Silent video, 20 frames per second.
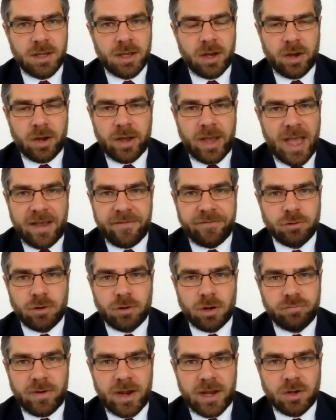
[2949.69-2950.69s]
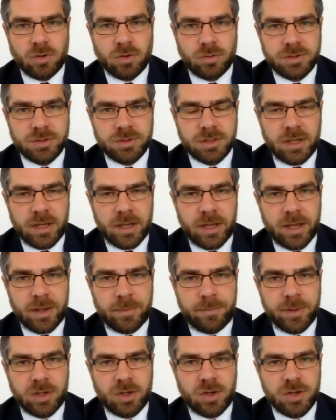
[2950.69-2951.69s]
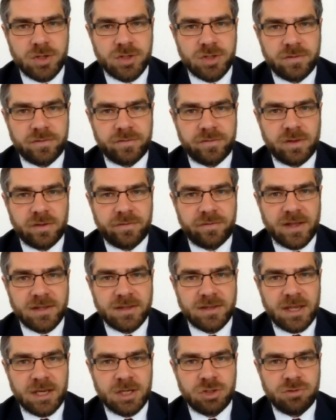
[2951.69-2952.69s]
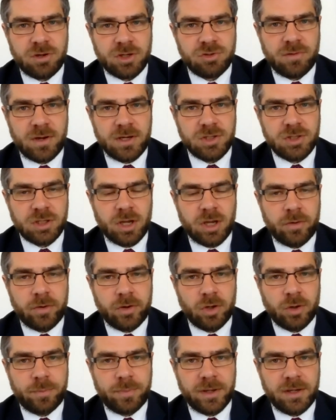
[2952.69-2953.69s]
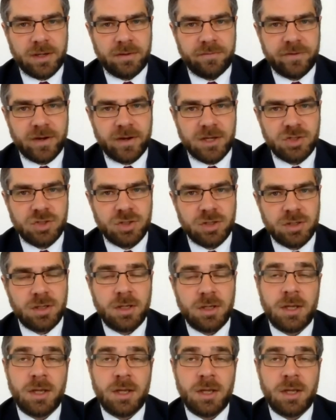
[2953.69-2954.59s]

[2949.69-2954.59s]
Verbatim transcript: uh, ever on record uh, because of the fact that interest rates are going up and inflation.